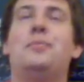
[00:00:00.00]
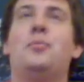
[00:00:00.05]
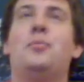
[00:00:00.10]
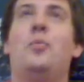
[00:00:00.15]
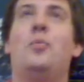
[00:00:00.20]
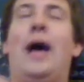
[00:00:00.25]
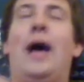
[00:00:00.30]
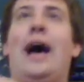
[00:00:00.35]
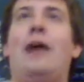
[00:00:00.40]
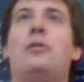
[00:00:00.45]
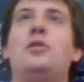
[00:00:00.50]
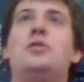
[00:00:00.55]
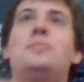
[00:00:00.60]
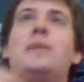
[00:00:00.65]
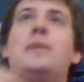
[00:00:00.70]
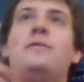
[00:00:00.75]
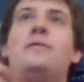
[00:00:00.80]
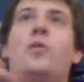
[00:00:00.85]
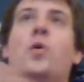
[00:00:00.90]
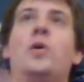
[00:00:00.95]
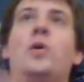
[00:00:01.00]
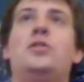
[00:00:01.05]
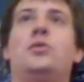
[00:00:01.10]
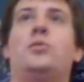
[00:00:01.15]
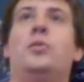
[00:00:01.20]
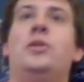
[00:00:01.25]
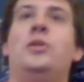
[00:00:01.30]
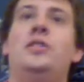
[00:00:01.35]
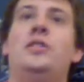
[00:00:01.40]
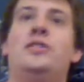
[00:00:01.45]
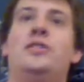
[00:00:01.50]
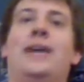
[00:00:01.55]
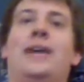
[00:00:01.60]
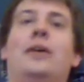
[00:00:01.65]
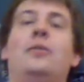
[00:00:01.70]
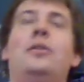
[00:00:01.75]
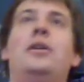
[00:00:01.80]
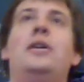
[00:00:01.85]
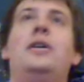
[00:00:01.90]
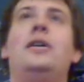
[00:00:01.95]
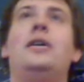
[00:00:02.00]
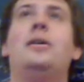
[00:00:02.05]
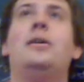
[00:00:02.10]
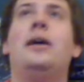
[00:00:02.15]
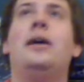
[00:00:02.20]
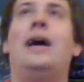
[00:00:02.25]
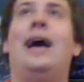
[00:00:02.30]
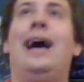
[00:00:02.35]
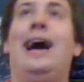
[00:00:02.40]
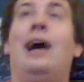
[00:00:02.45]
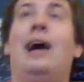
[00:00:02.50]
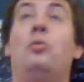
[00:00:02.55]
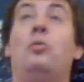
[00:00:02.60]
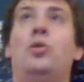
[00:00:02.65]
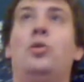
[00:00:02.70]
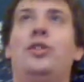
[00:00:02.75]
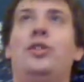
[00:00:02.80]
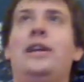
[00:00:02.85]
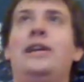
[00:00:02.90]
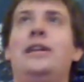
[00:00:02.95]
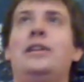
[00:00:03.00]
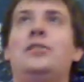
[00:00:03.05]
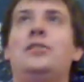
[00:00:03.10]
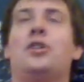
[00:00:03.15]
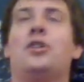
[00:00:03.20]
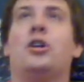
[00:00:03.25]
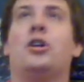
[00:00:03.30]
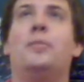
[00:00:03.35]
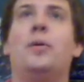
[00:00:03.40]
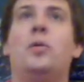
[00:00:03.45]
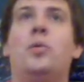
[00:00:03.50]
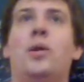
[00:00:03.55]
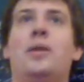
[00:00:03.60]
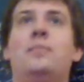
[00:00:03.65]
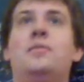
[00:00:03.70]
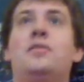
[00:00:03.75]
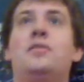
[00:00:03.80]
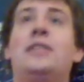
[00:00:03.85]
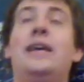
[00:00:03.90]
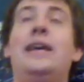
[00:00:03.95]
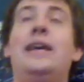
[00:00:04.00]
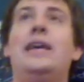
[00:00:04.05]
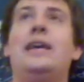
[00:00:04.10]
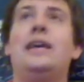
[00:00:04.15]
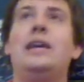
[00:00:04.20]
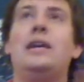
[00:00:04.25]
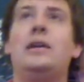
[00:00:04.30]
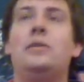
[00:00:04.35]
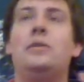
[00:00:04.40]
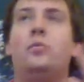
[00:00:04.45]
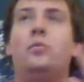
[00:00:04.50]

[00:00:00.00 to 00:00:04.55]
How is my voice going to sound? How will they interpret what I'm saying?